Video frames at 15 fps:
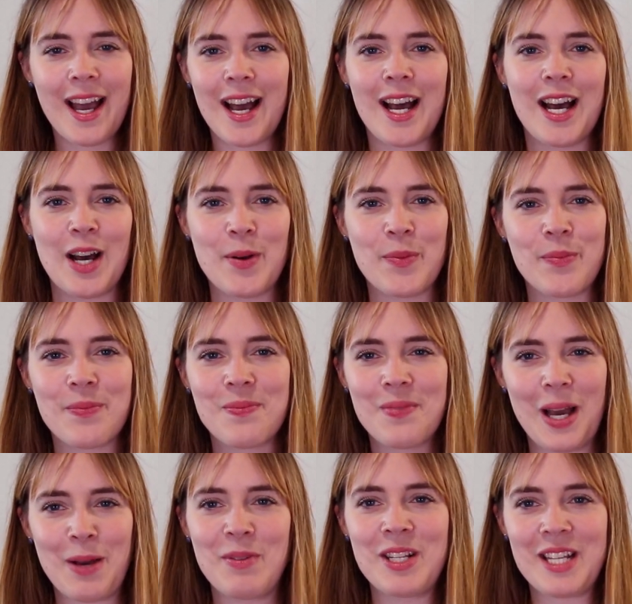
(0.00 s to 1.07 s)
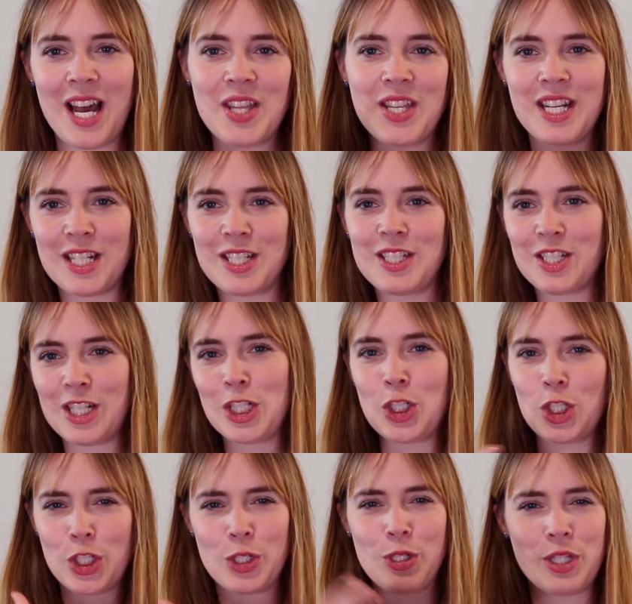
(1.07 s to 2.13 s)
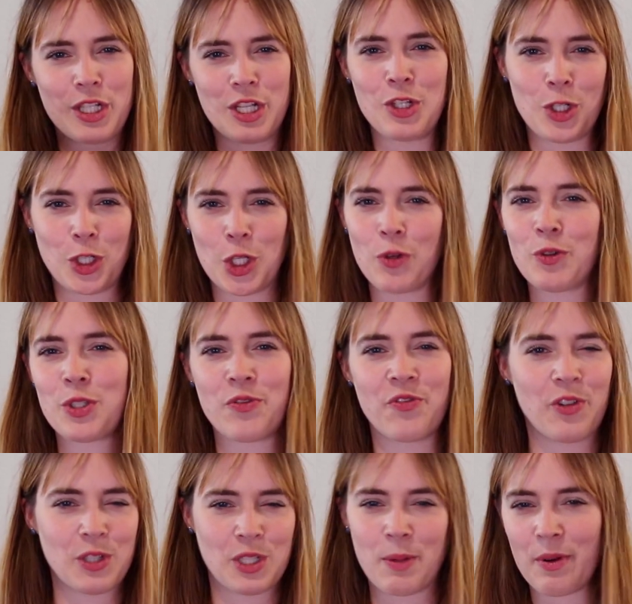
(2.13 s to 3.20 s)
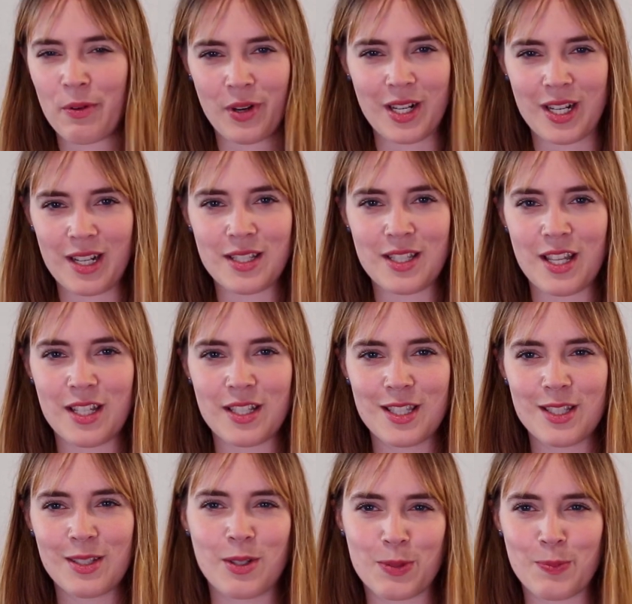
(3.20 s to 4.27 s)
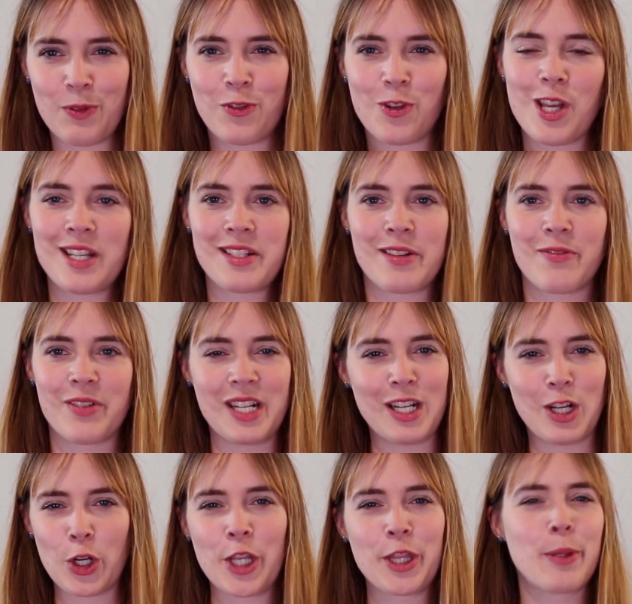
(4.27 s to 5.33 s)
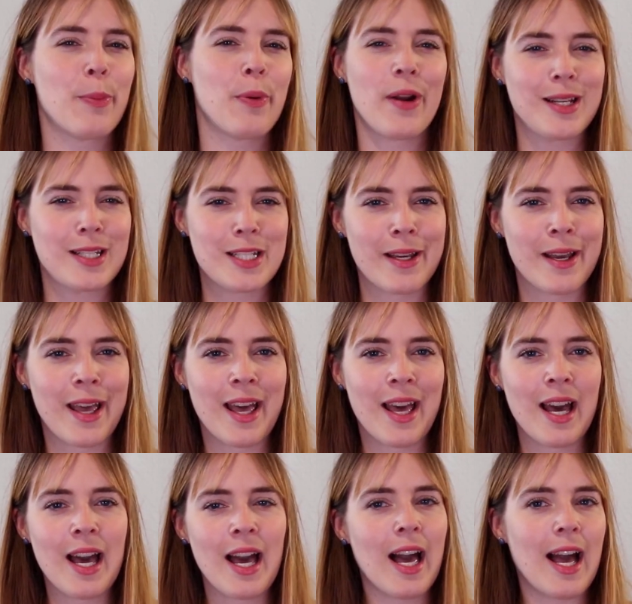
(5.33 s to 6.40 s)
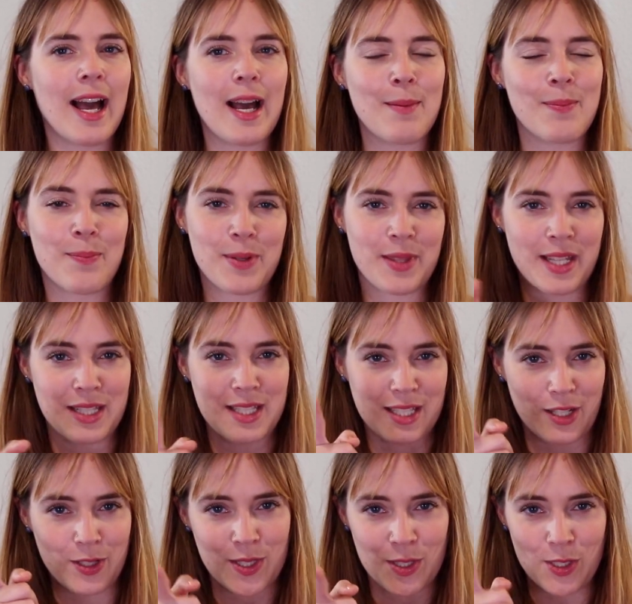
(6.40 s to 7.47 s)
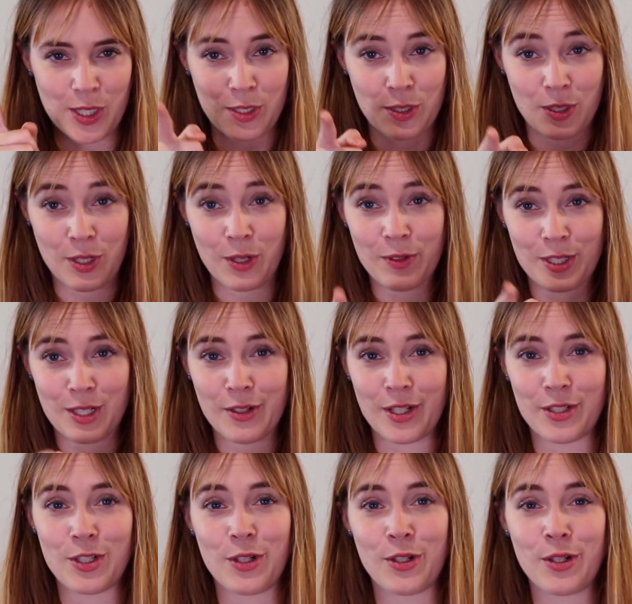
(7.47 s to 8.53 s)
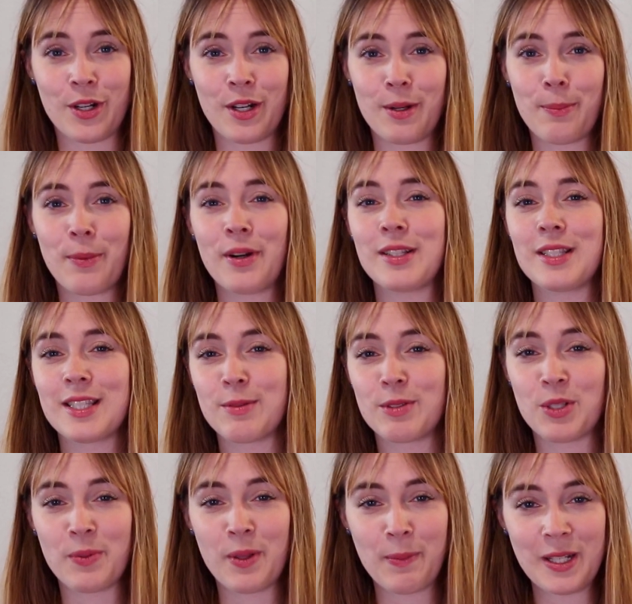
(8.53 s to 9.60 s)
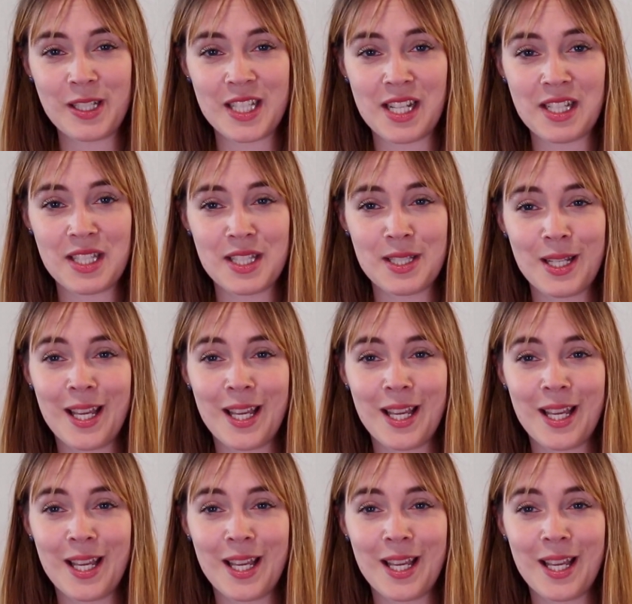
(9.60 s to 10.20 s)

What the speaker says: Now that I introduced the t-shirt to you, it was the first time I realized this because before that I didn't really look at the print. But that's a good suggestion. Always look at your prints. Do they make sense?